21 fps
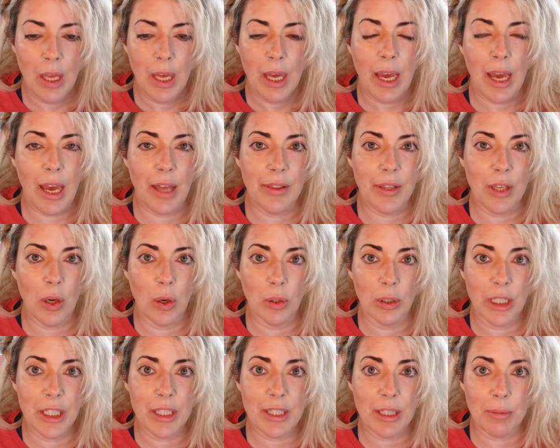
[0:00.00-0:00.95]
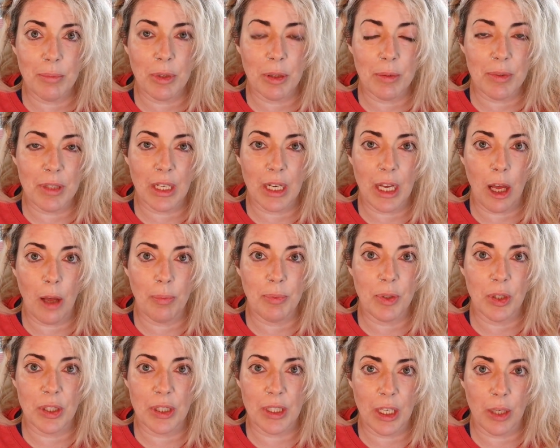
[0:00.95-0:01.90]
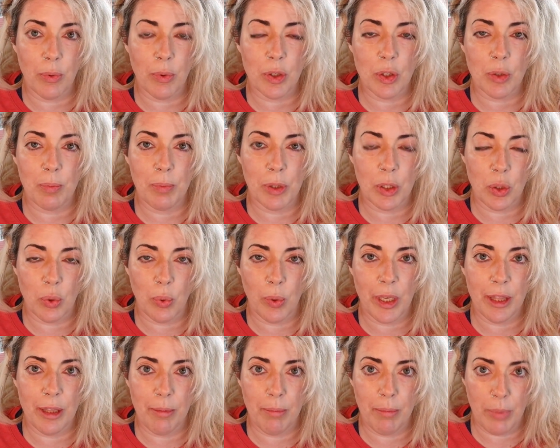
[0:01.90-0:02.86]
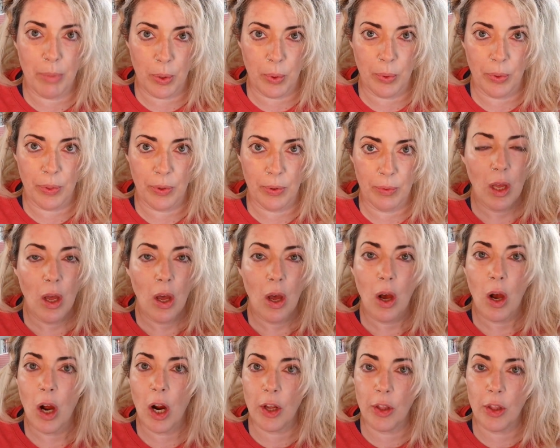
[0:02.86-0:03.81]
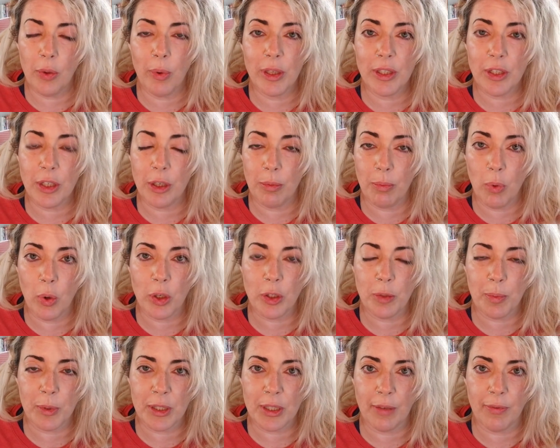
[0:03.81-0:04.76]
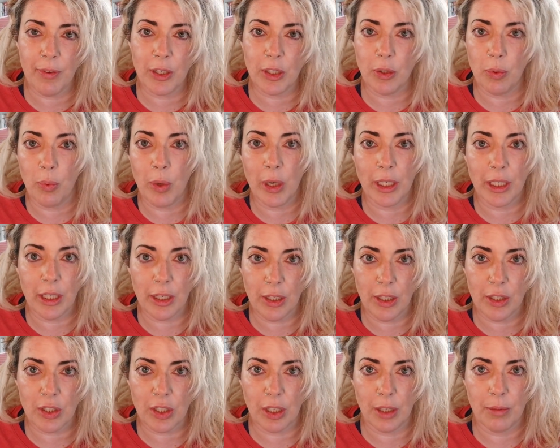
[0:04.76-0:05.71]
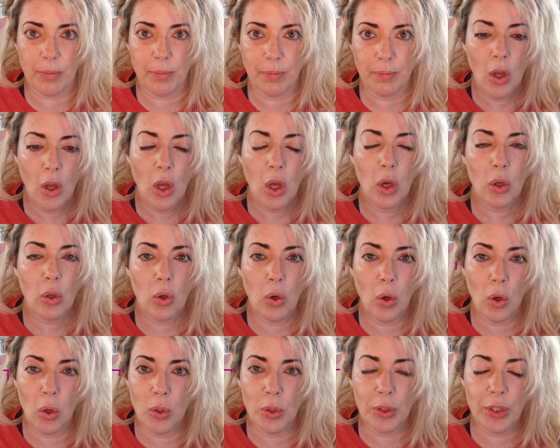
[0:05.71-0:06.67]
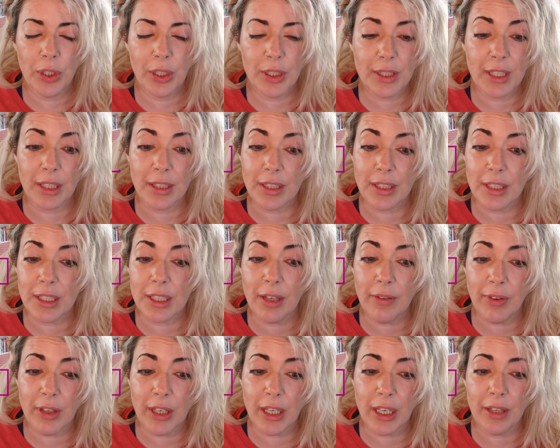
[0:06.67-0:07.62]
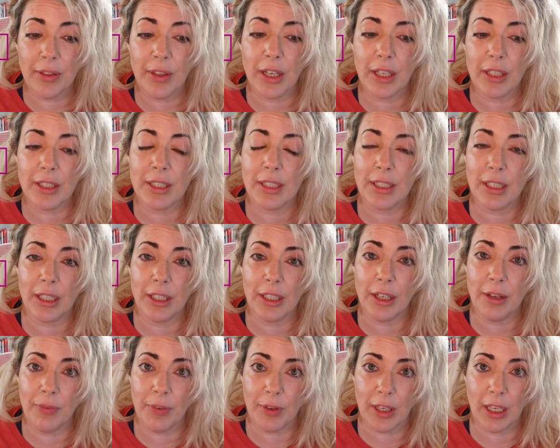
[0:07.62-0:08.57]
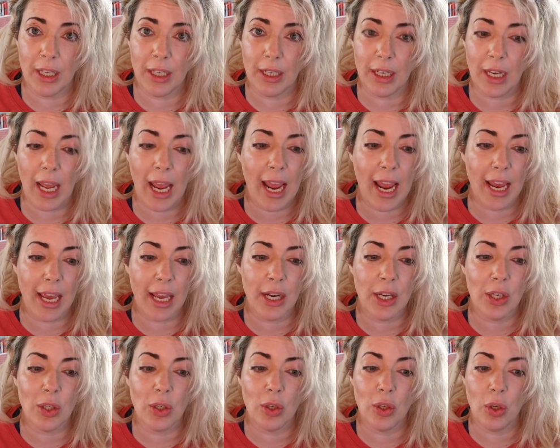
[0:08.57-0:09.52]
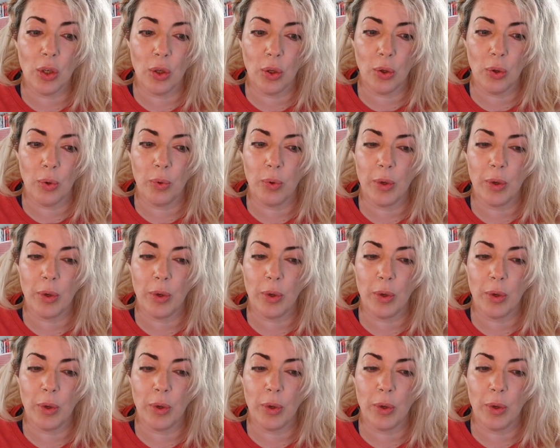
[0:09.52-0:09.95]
And the only symptoms that help distinguish between them both are the ones that are more specific to one condition. Cold sensitivity that is significant and new